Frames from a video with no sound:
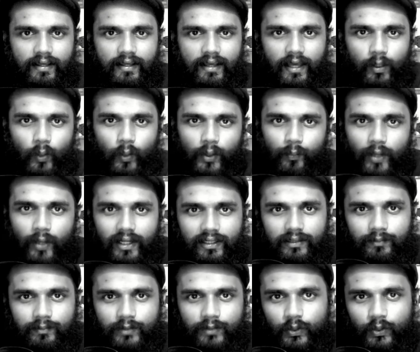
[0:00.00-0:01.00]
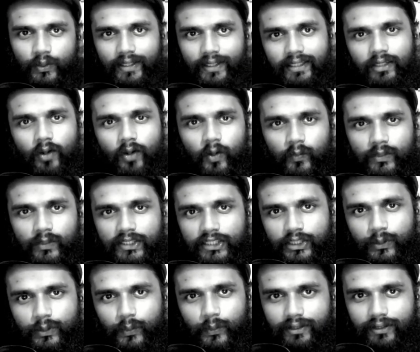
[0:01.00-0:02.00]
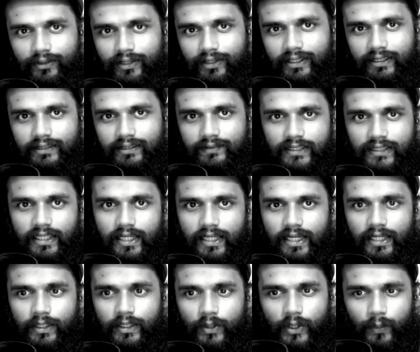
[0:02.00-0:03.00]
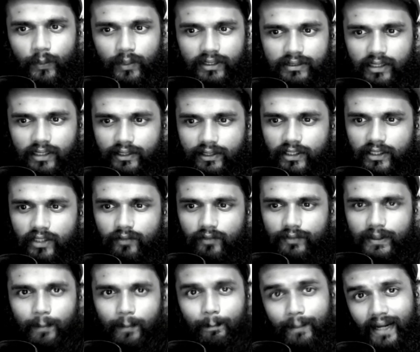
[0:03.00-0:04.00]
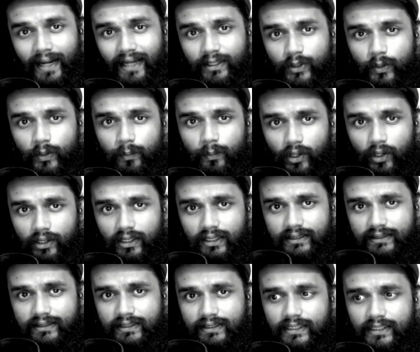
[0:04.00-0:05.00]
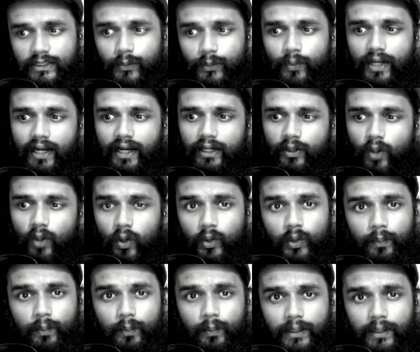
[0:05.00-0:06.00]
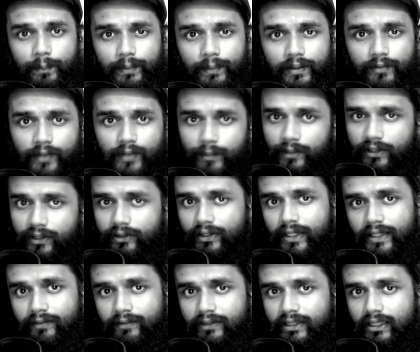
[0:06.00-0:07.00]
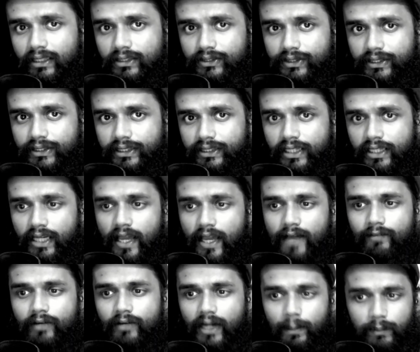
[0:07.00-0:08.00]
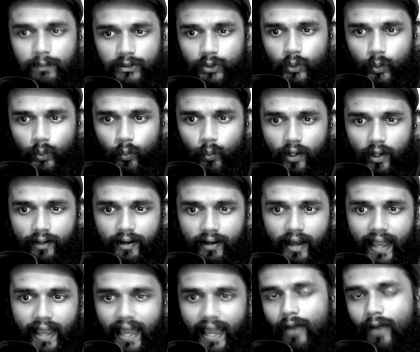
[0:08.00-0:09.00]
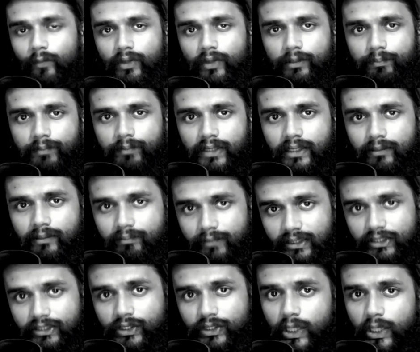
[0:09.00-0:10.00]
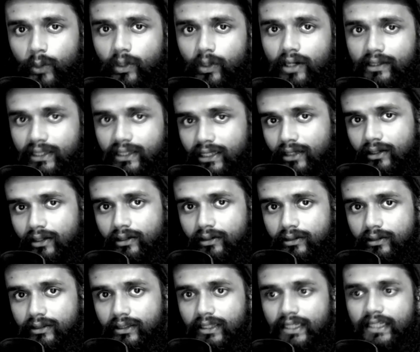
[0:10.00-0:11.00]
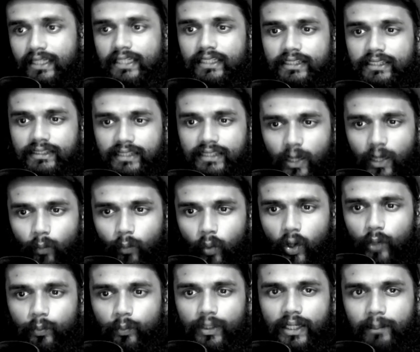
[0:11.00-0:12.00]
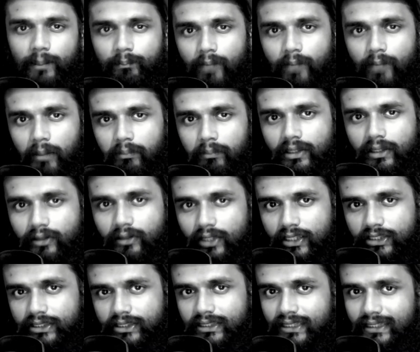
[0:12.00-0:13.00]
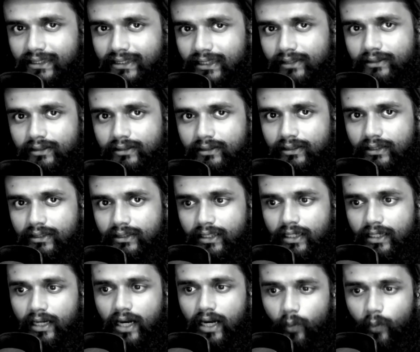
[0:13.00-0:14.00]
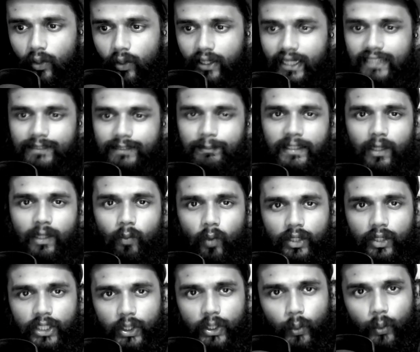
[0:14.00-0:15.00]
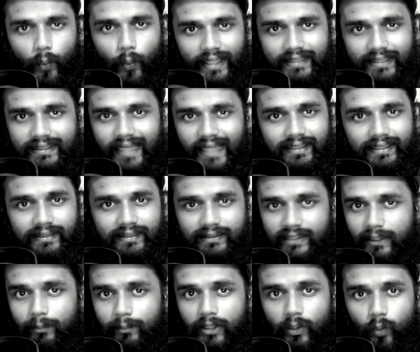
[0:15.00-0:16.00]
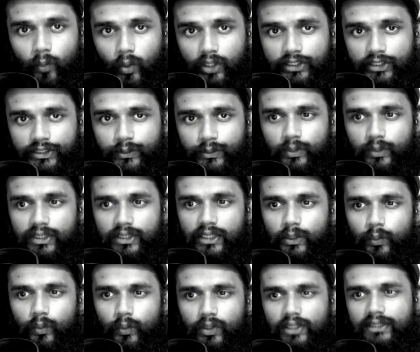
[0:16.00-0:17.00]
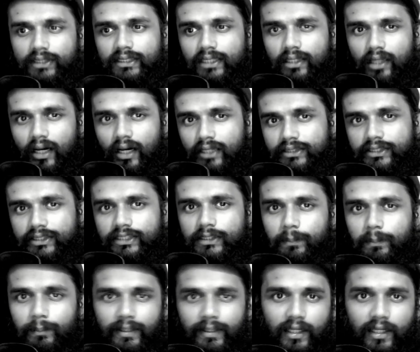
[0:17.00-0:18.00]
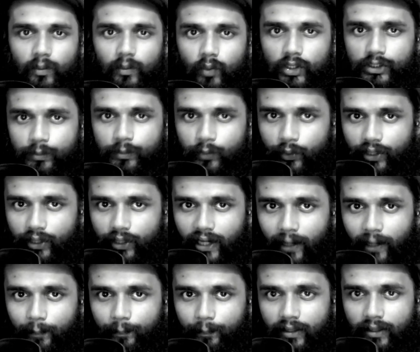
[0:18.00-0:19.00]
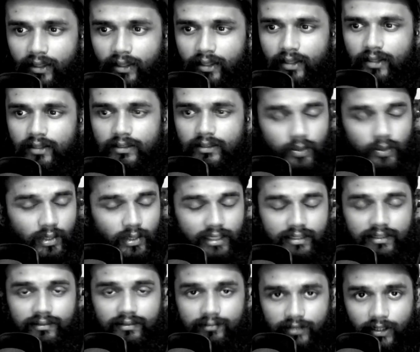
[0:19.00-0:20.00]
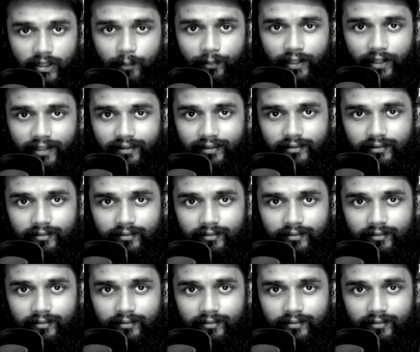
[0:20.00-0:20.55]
Hello and welcome to In Conversation with Creatives. Today we are starting off with a brand new podcast series where I talk to people from the creative industry. For episode 1, I have with me Miss Renuka Neelagandan. She's an award-winning public relations consultant. Her work has been awarded twice at the Sabre Awards, which are the world's largest PR awards program. So let's jump right in.